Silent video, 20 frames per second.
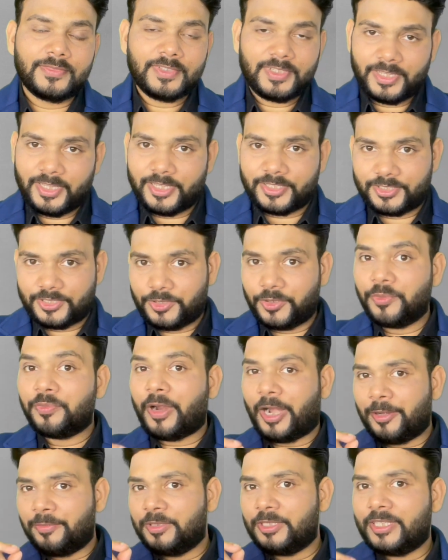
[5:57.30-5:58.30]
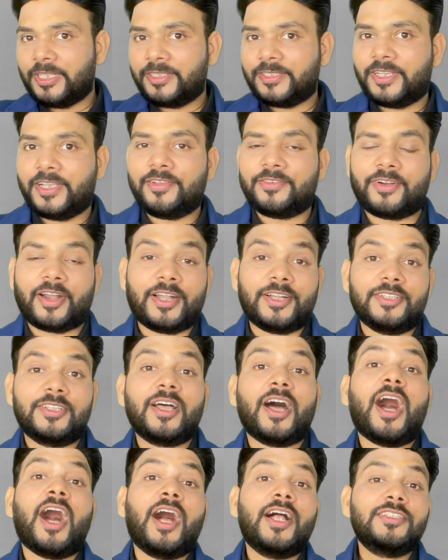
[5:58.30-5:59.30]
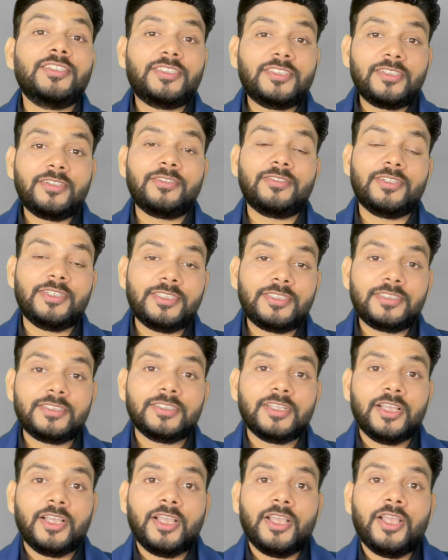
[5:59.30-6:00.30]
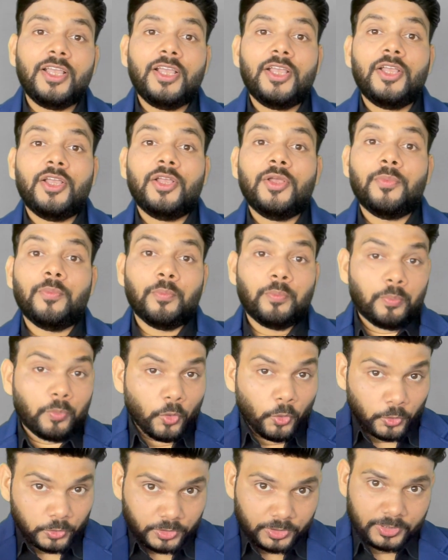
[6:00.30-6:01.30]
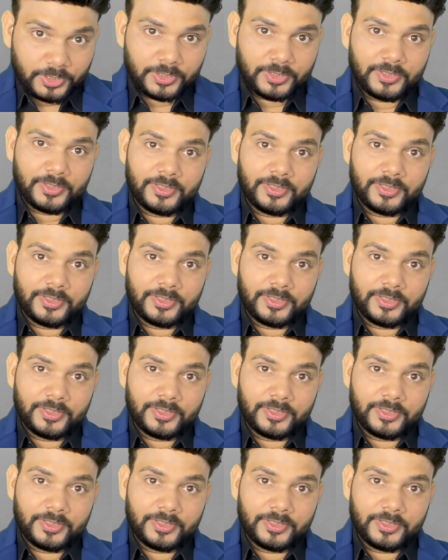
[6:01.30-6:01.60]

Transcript: Yes, you might be thinking right. The answer is both.